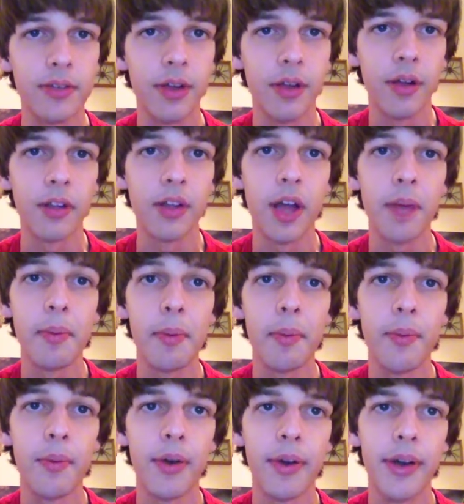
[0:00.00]
A lot of people
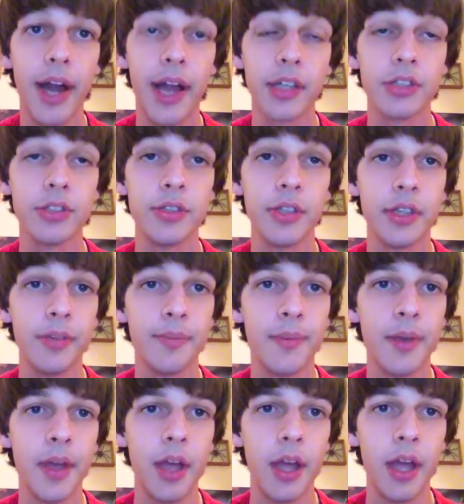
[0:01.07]
were actually
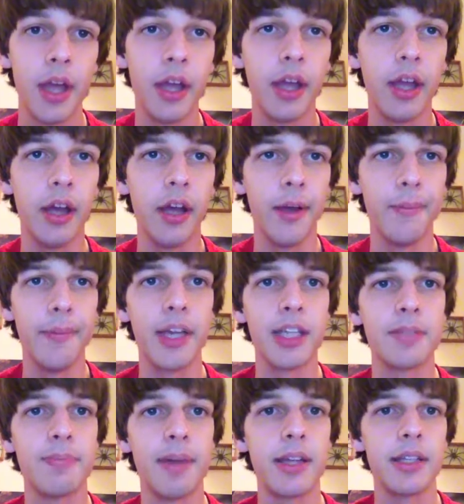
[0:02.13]

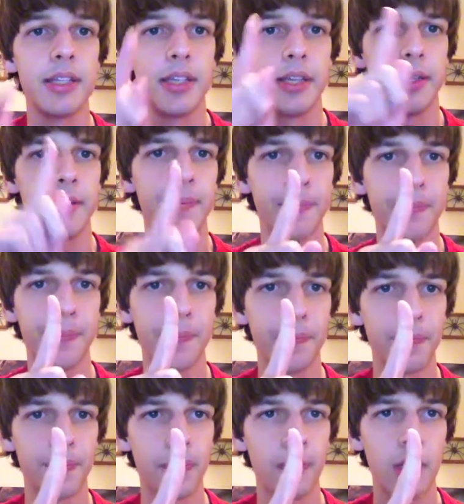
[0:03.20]
expecting
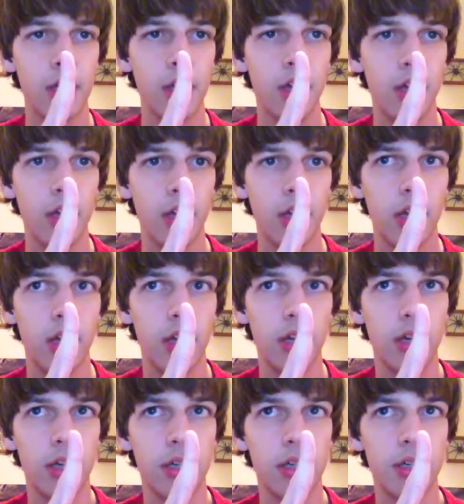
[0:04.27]

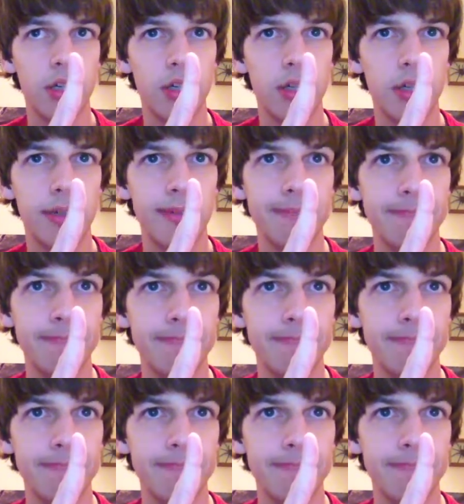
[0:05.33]
what